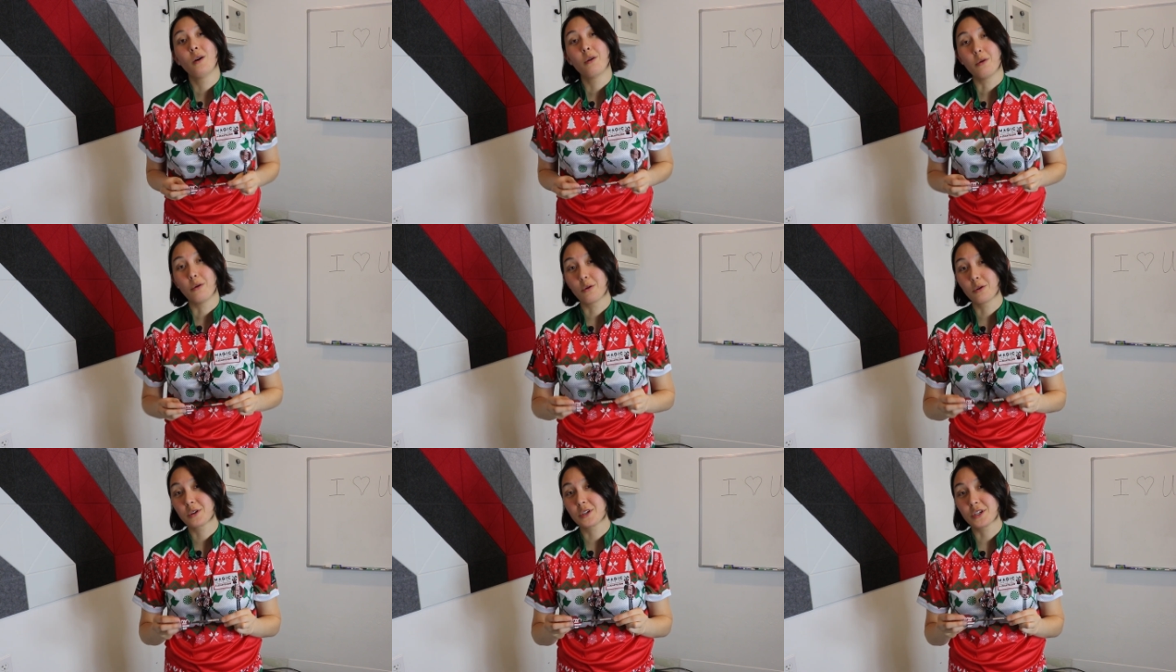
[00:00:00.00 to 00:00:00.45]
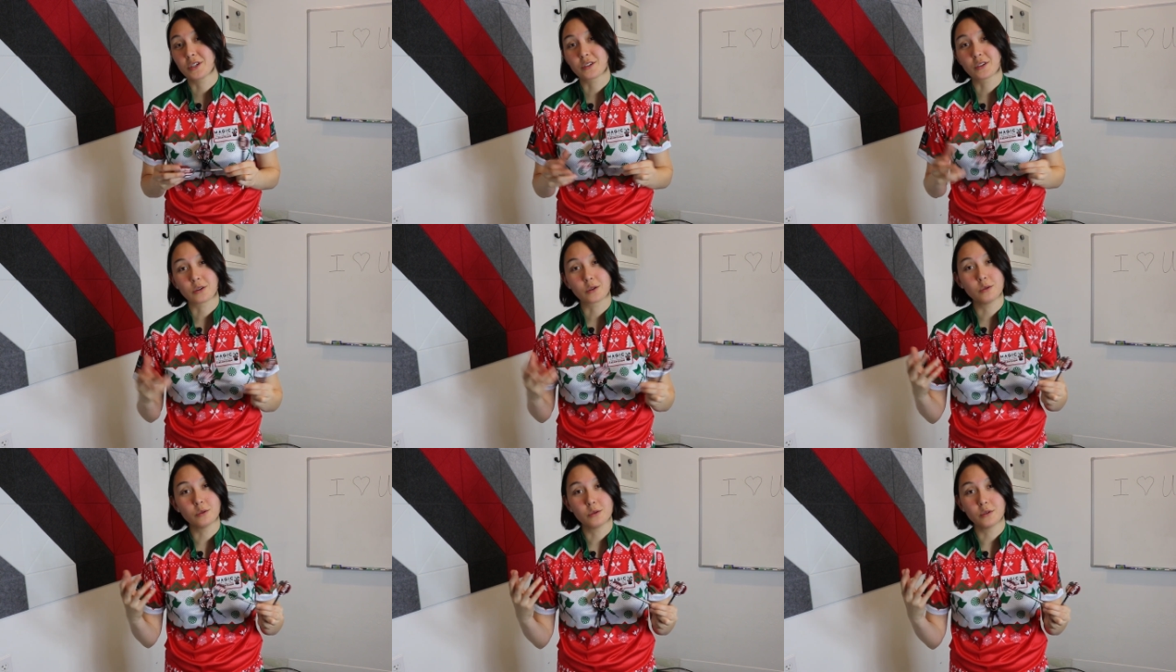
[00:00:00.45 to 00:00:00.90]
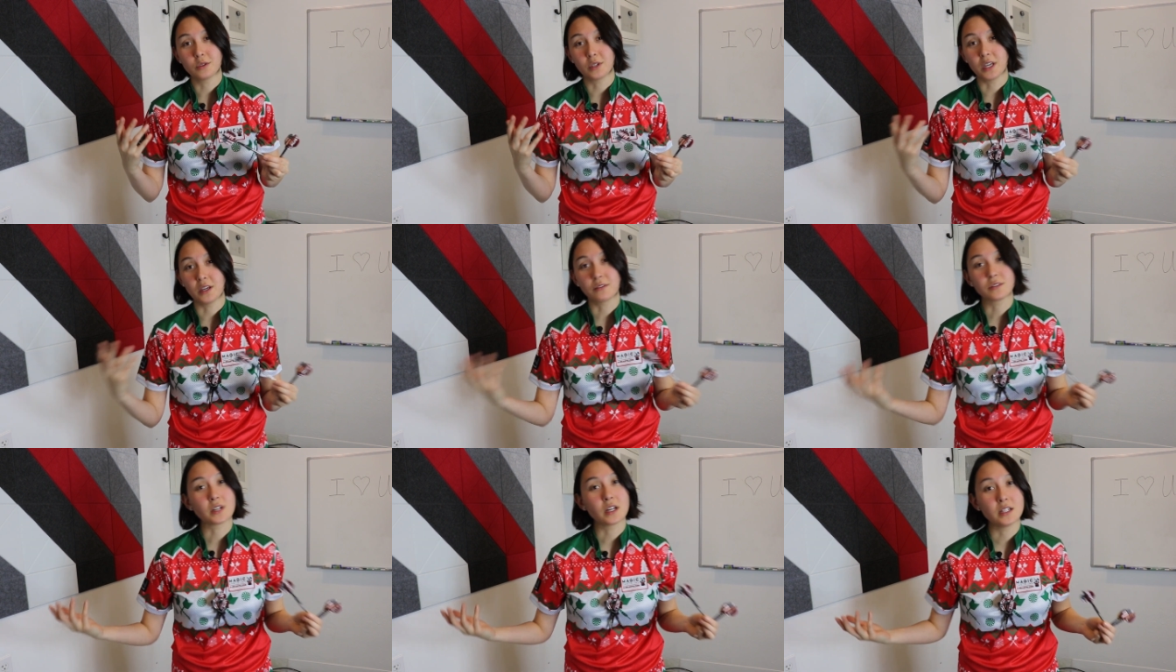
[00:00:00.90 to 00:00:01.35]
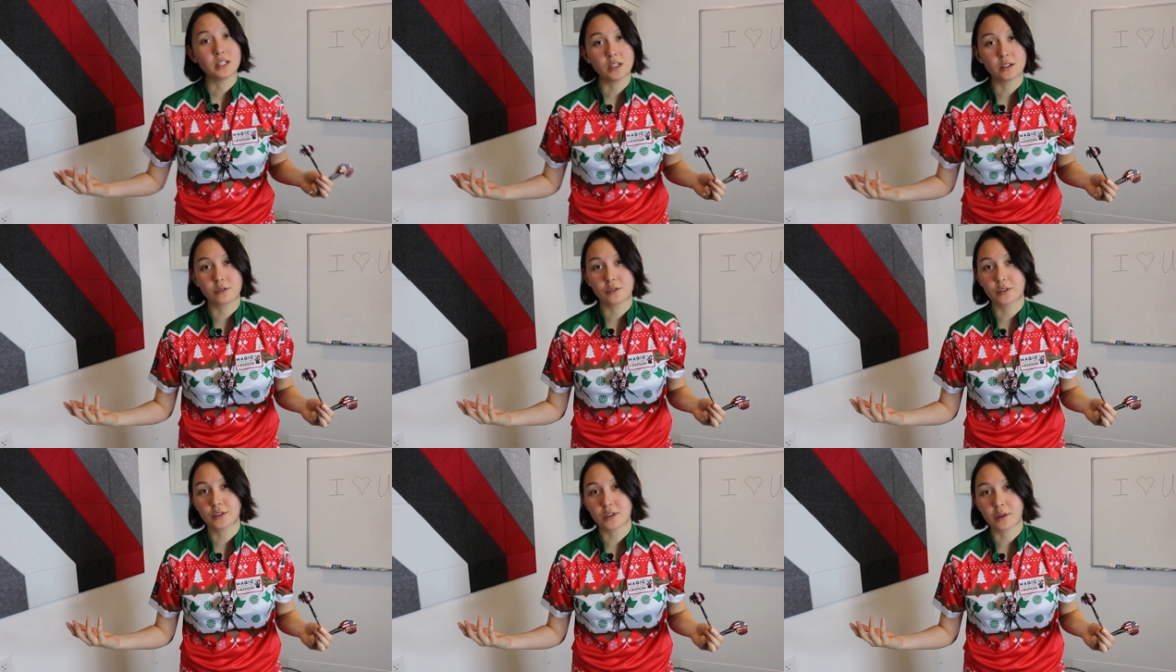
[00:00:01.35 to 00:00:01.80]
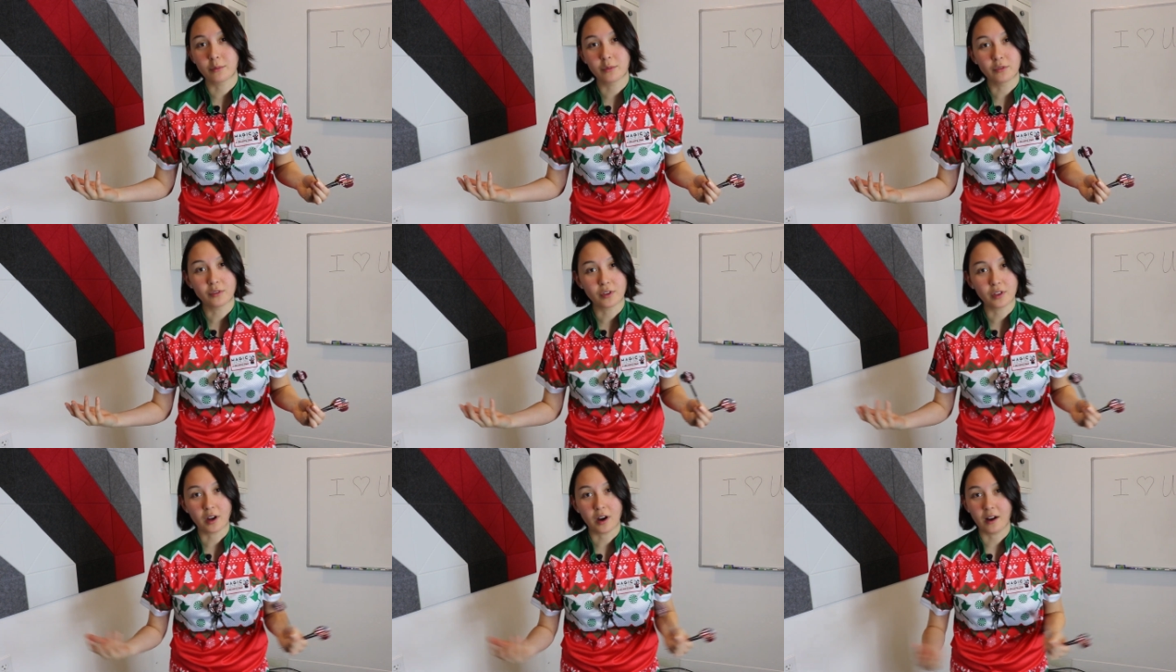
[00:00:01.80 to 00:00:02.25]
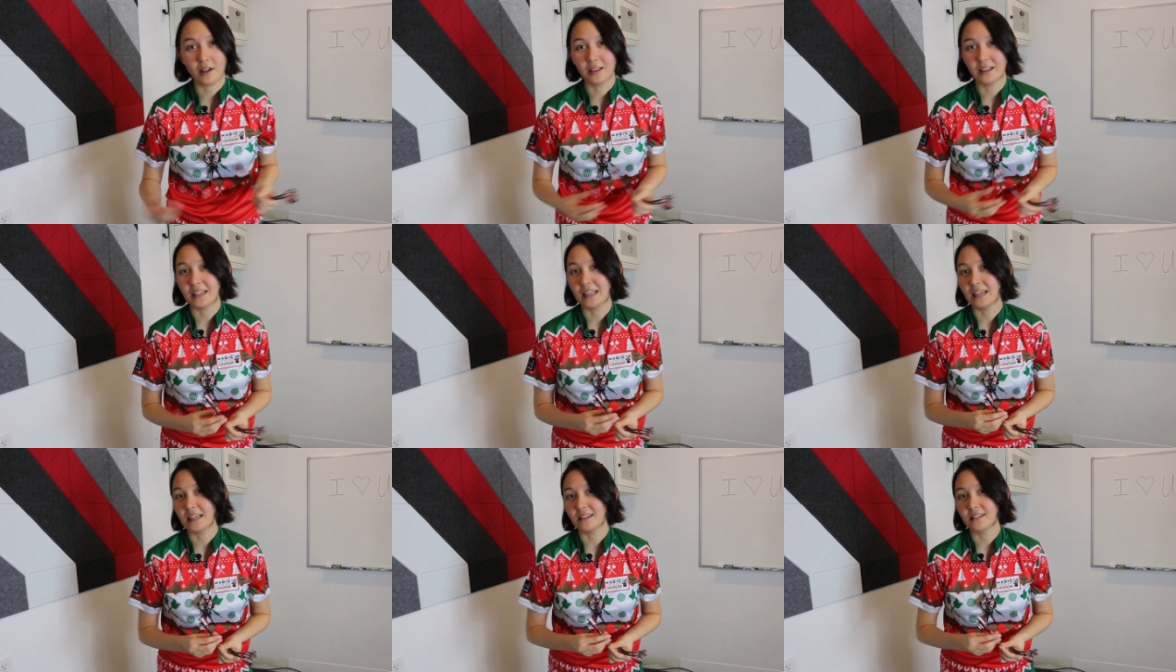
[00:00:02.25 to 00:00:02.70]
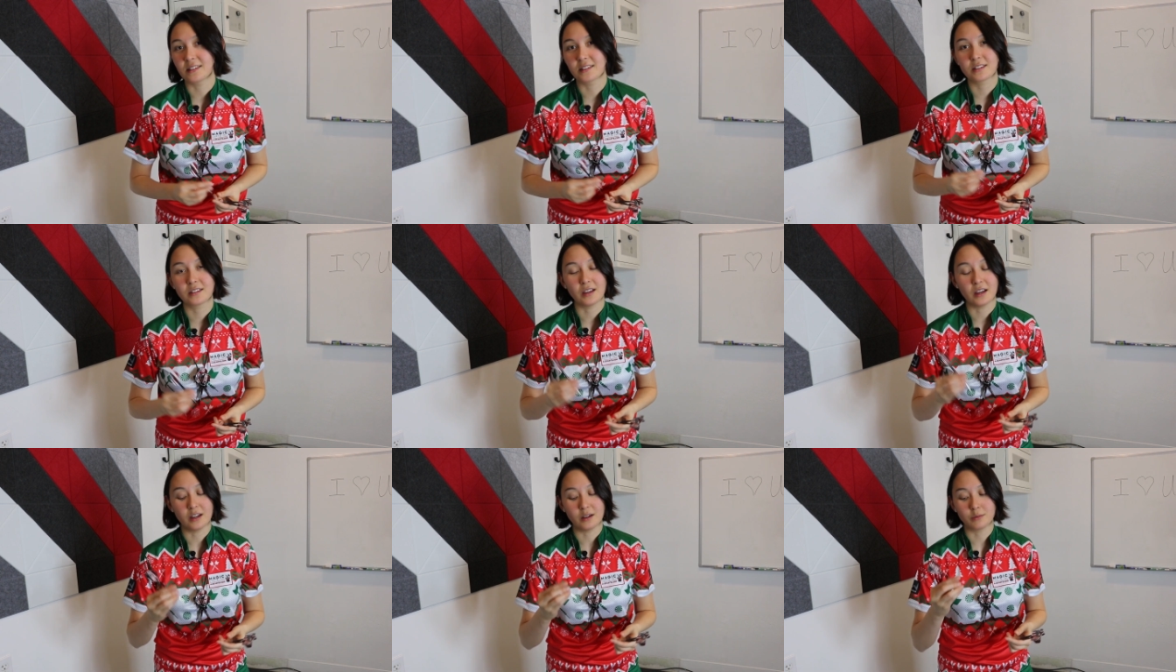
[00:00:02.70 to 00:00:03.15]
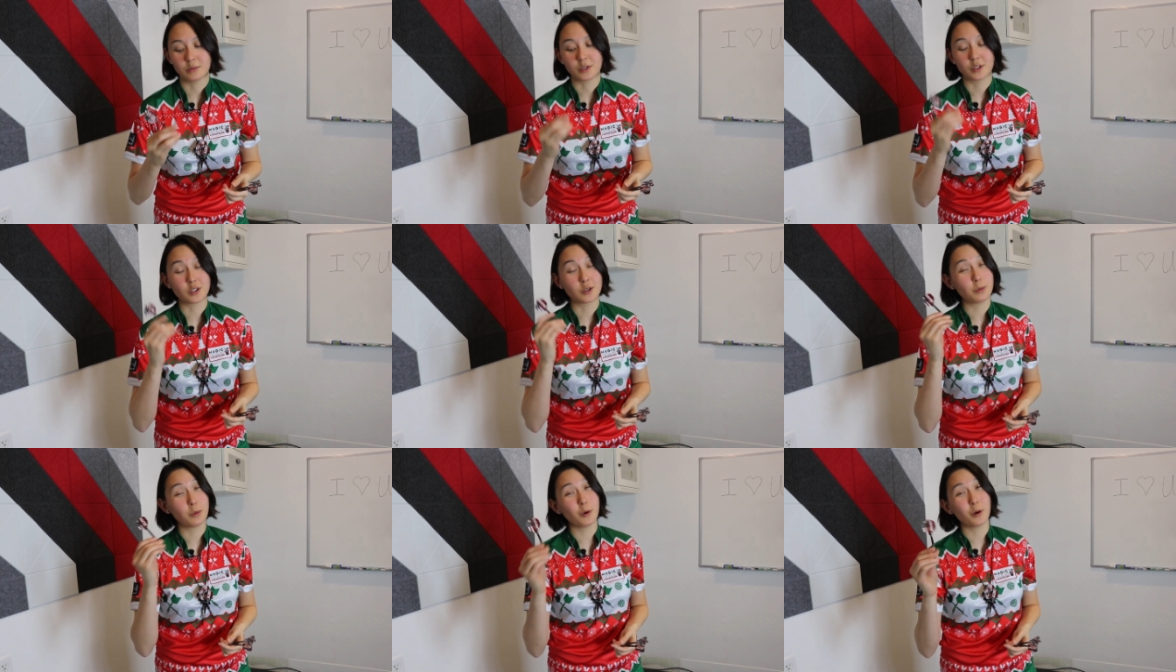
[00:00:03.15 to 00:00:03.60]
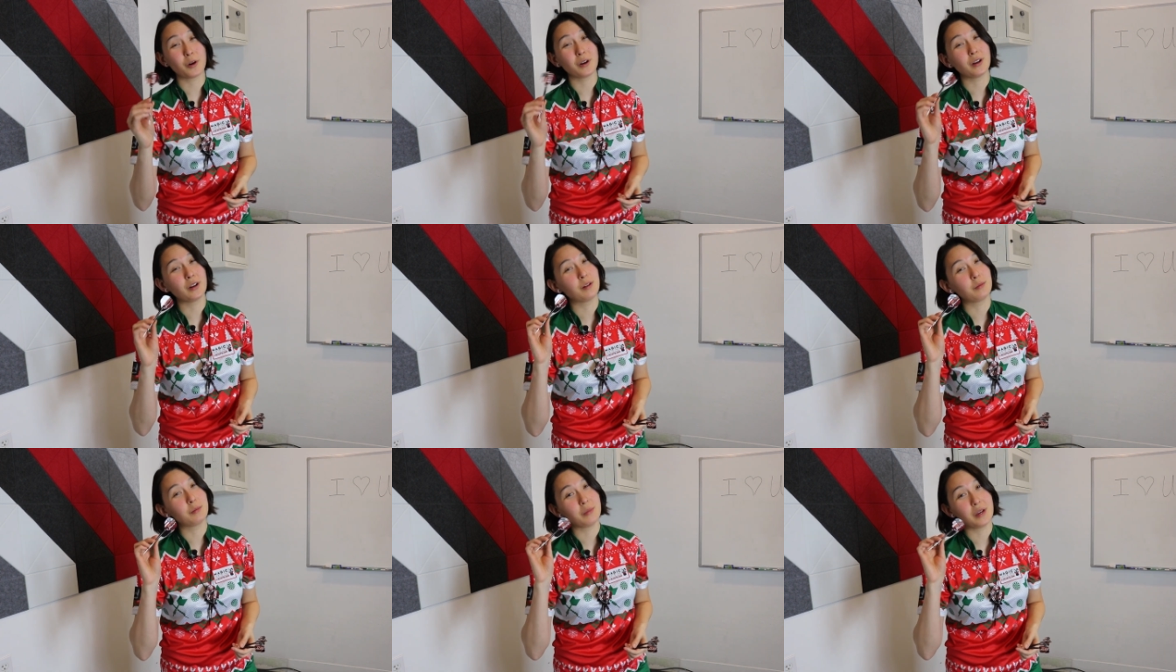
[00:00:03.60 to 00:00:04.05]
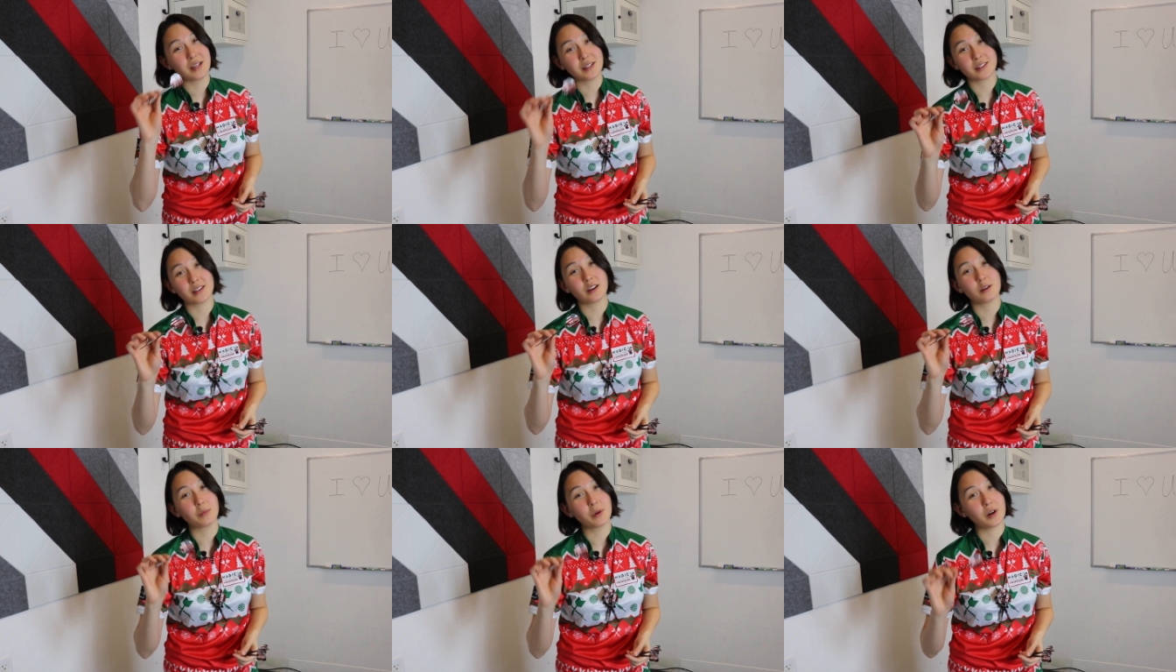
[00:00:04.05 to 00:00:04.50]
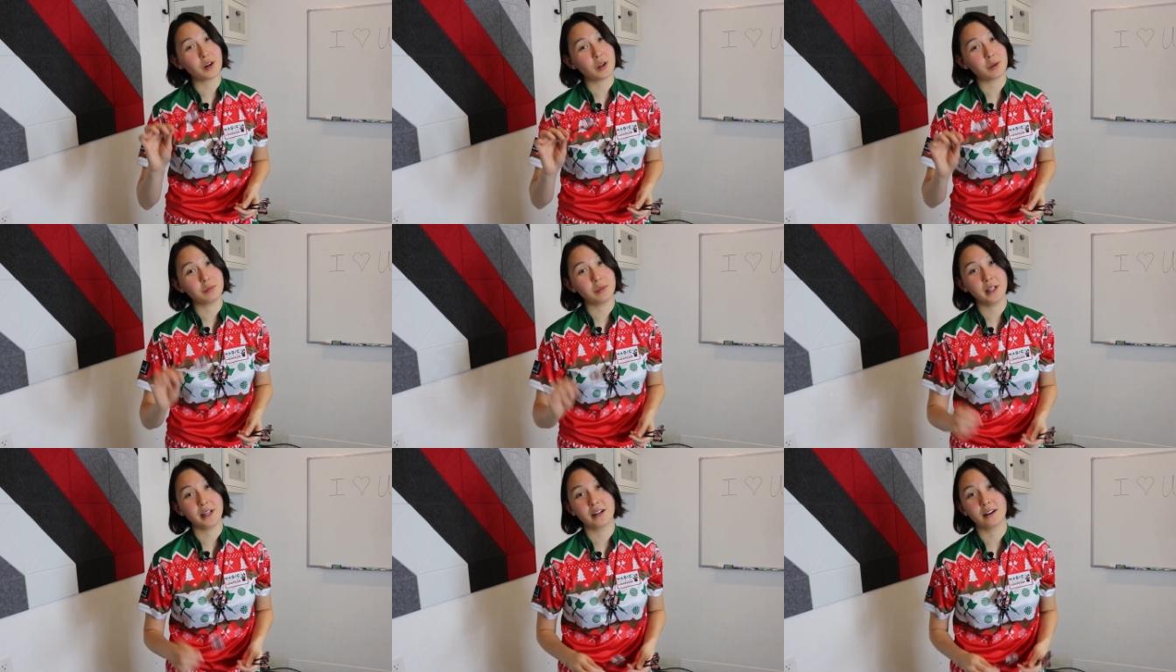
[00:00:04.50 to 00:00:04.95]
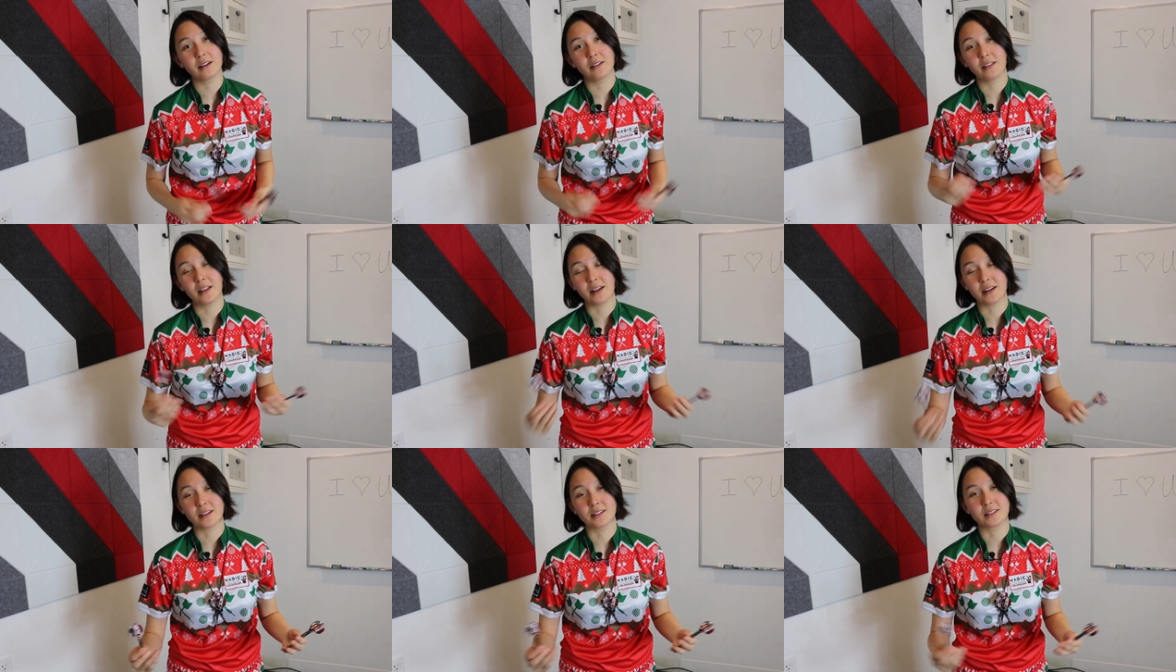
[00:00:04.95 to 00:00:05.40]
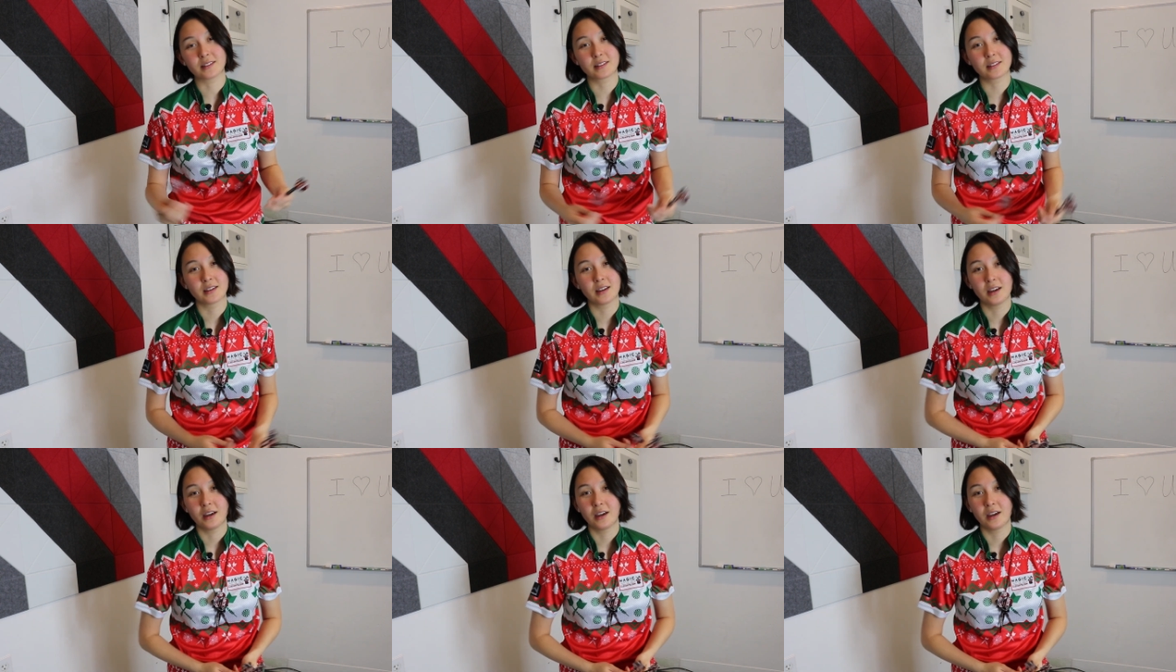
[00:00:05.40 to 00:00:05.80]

or just a cool gift idea for someone for the holidays to support an amazing American player that is